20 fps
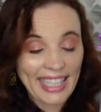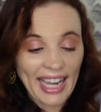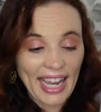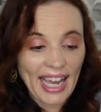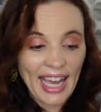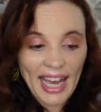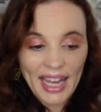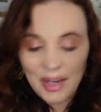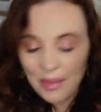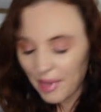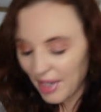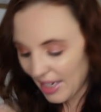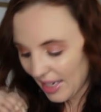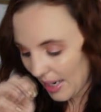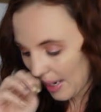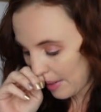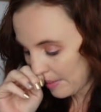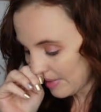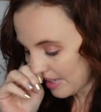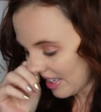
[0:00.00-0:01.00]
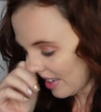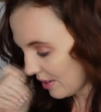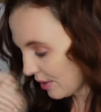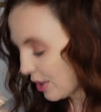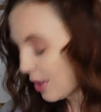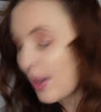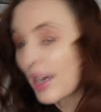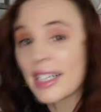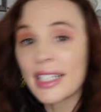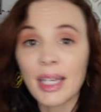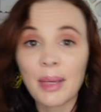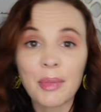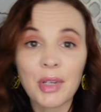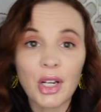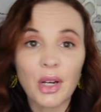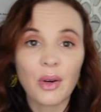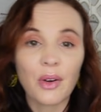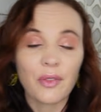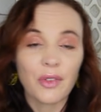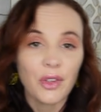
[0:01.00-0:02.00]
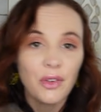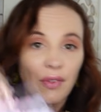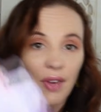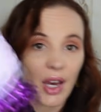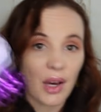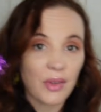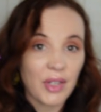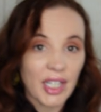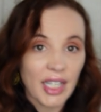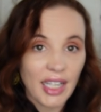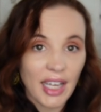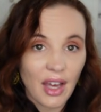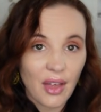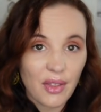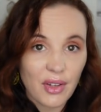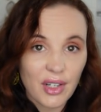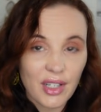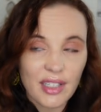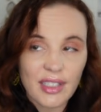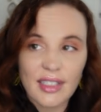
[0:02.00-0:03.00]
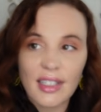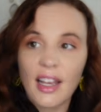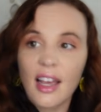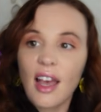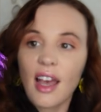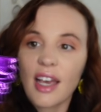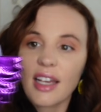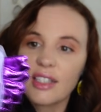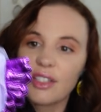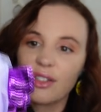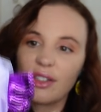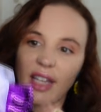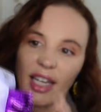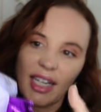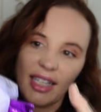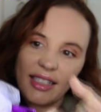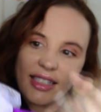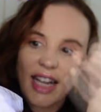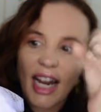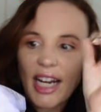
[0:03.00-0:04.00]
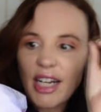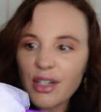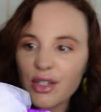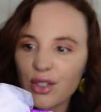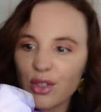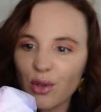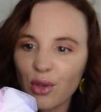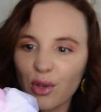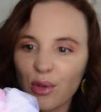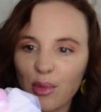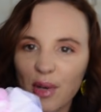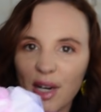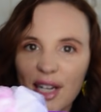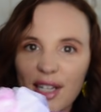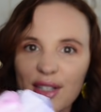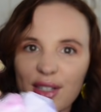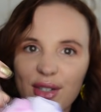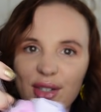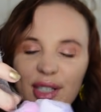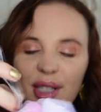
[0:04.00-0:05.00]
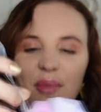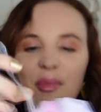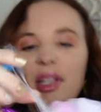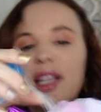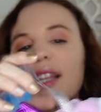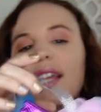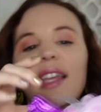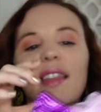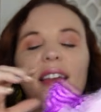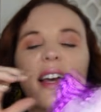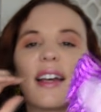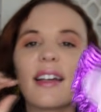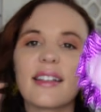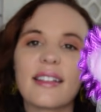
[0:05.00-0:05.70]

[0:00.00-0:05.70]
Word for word: I had to pick it up. So you guys let me know if you found any others. Is there like dinosaur ones or something like that?